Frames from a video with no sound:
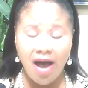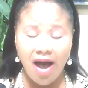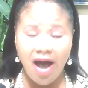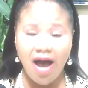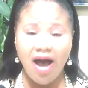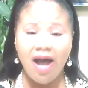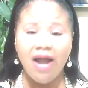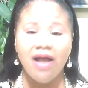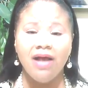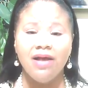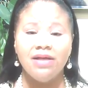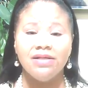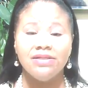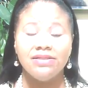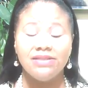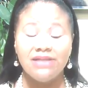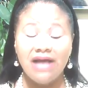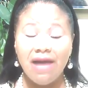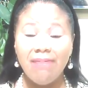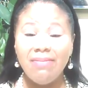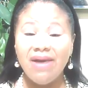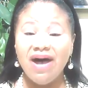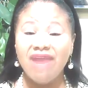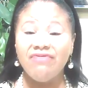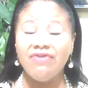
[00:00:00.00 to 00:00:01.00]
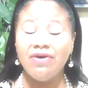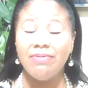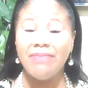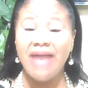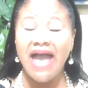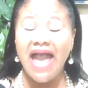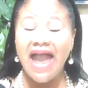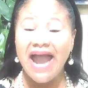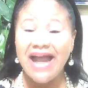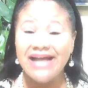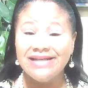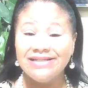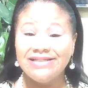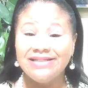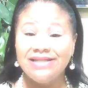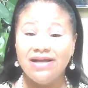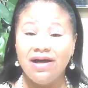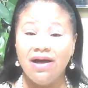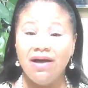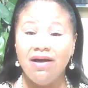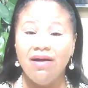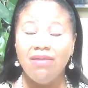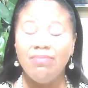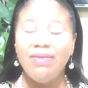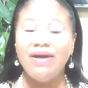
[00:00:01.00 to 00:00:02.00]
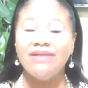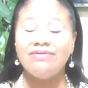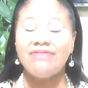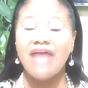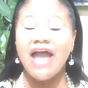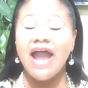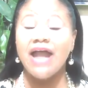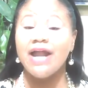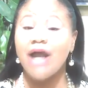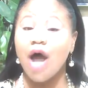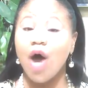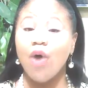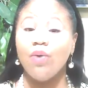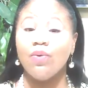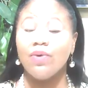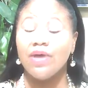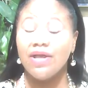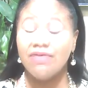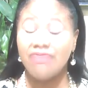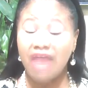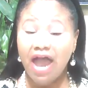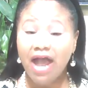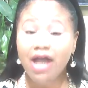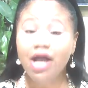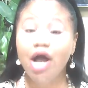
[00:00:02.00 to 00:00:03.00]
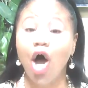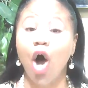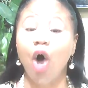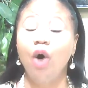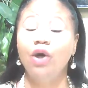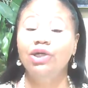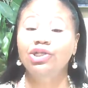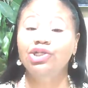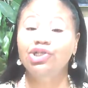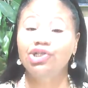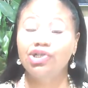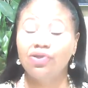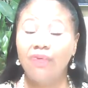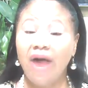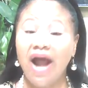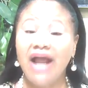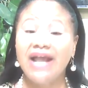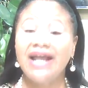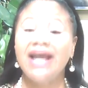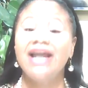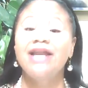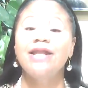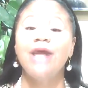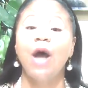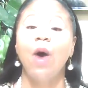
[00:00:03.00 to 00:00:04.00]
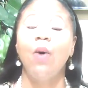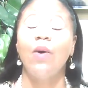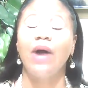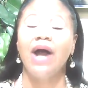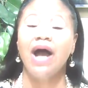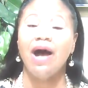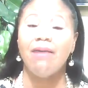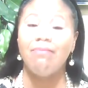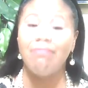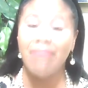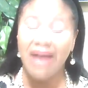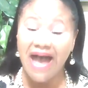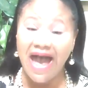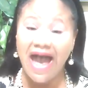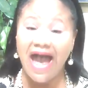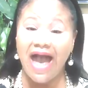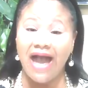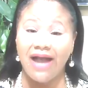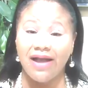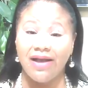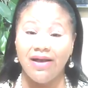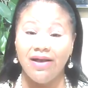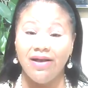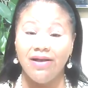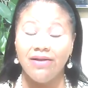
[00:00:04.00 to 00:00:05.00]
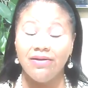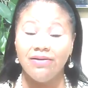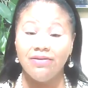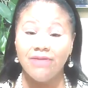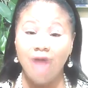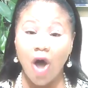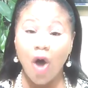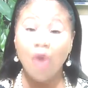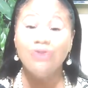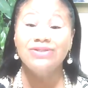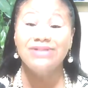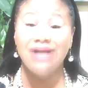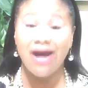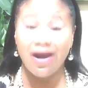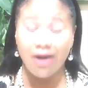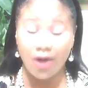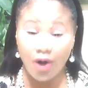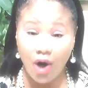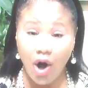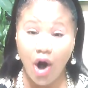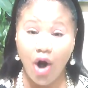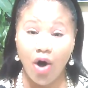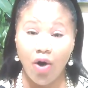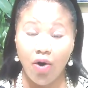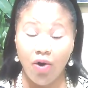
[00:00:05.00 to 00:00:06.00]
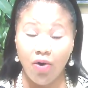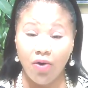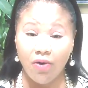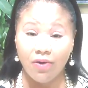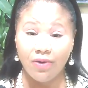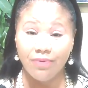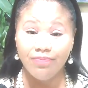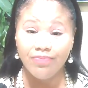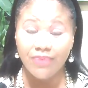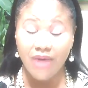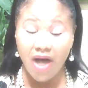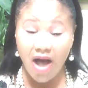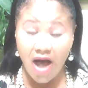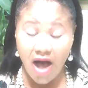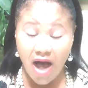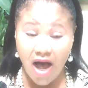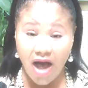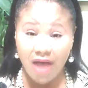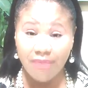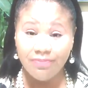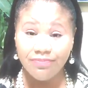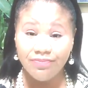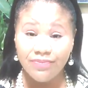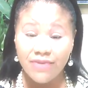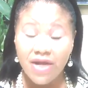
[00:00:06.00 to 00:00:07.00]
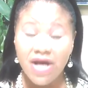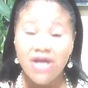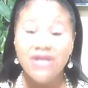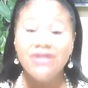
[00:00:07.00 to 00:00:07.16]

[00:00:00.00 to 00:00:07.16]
huh? Some of them answer, but they don't, they go astray and don't come back. Those are the called, huh?